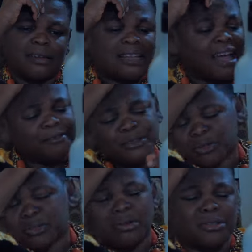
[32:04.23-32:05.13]
And I have
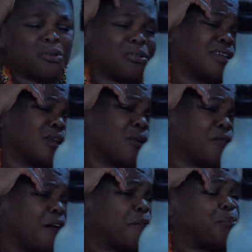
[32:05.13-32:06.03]
just lost all the
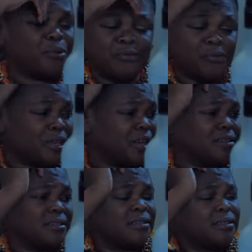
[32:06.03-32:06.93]
love I've built for
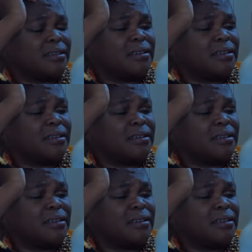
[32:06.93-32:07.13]
years.